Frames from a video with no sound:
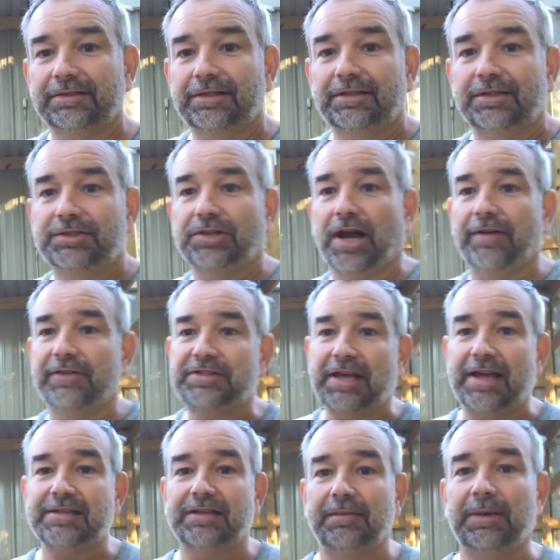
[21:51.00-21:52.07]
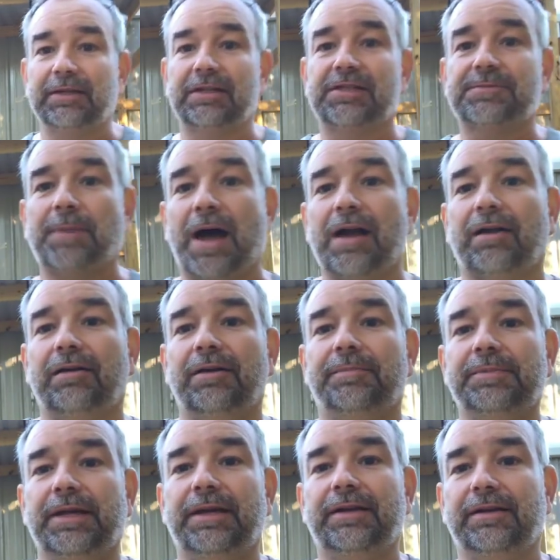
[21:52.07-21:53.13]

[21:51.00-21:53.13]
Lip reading: Travis asking about the spider update.